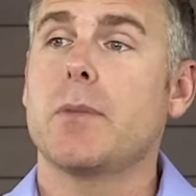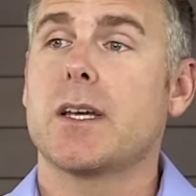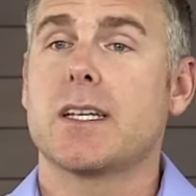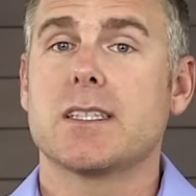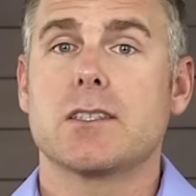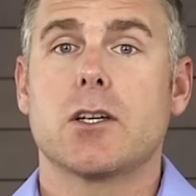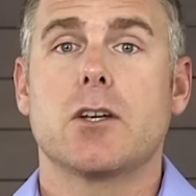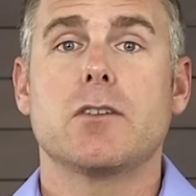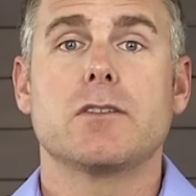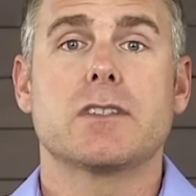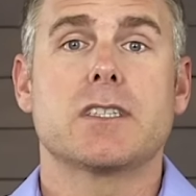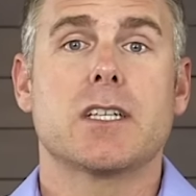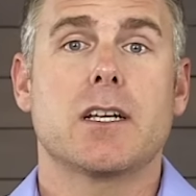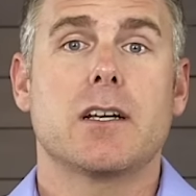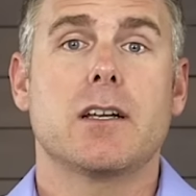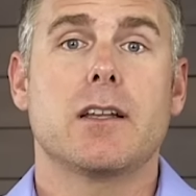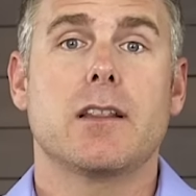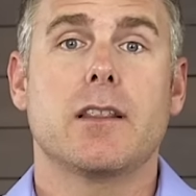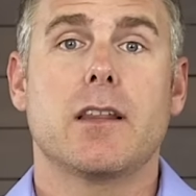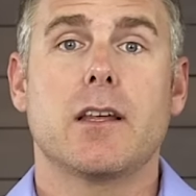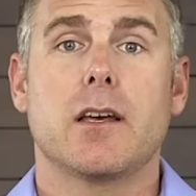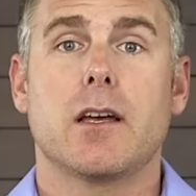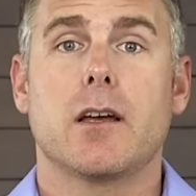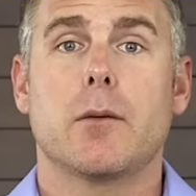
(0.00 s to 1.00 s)
because all of a
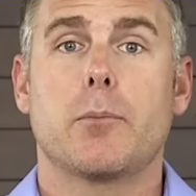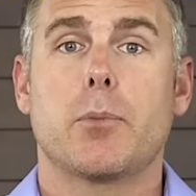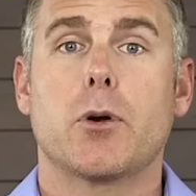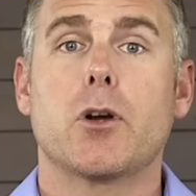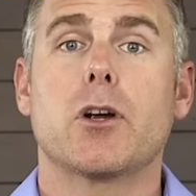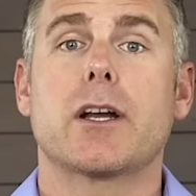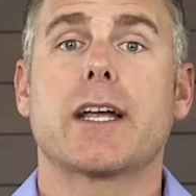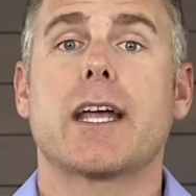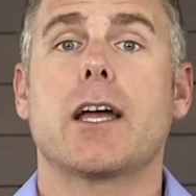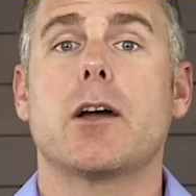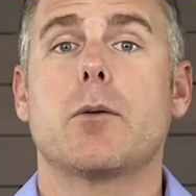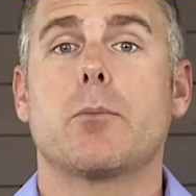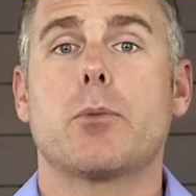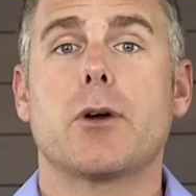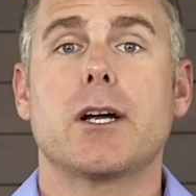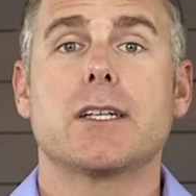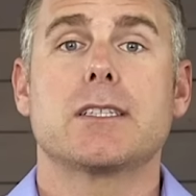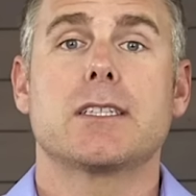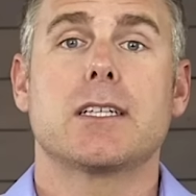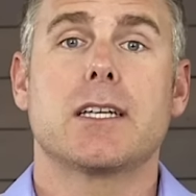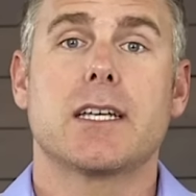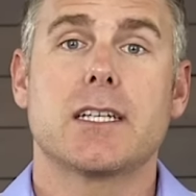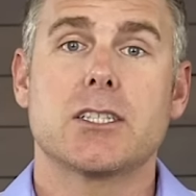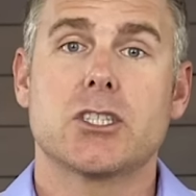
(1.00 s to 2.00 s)
sudden the per account
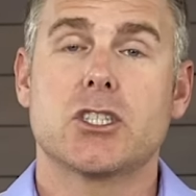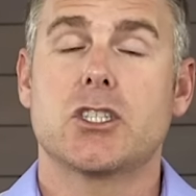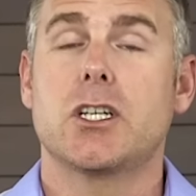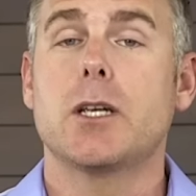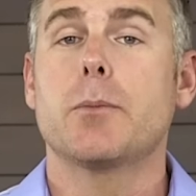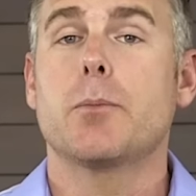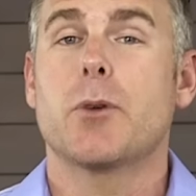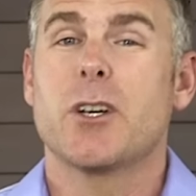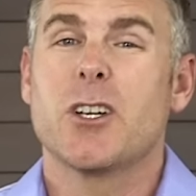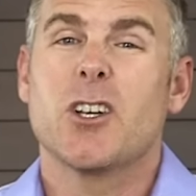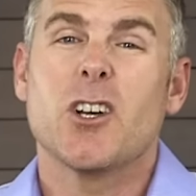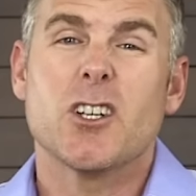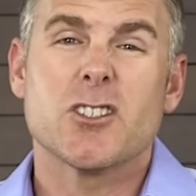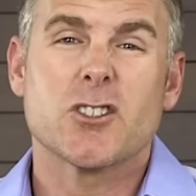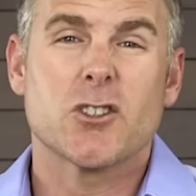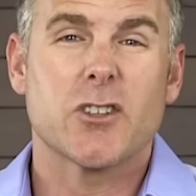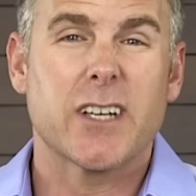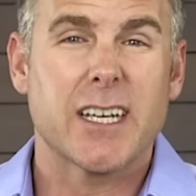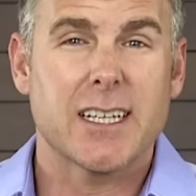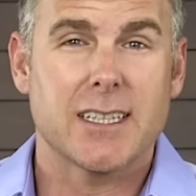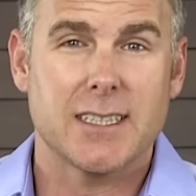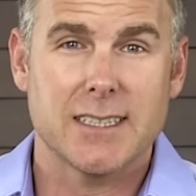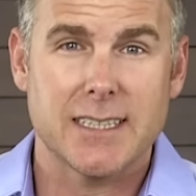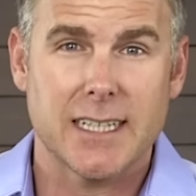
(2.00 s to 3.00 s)
pricing gets cheaper and you also
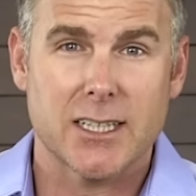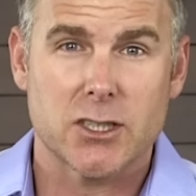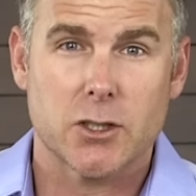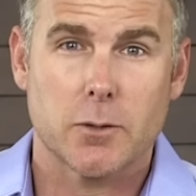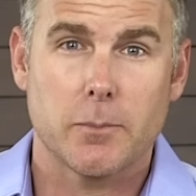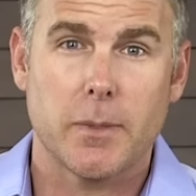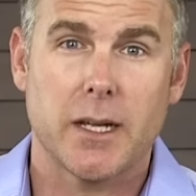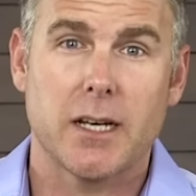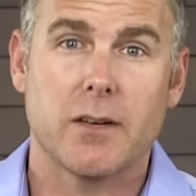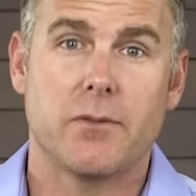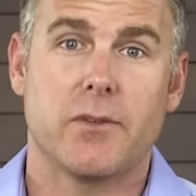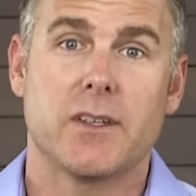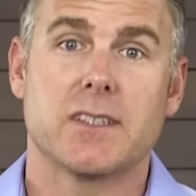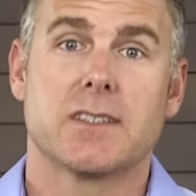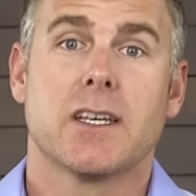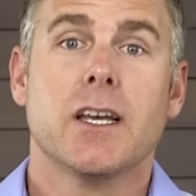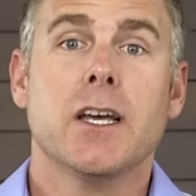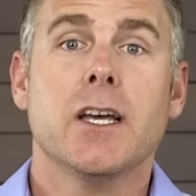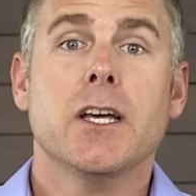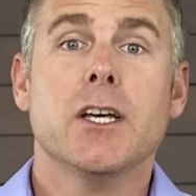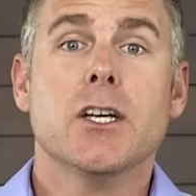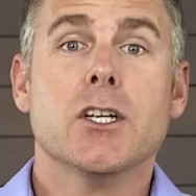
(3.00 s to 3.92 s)
get these extra benefits.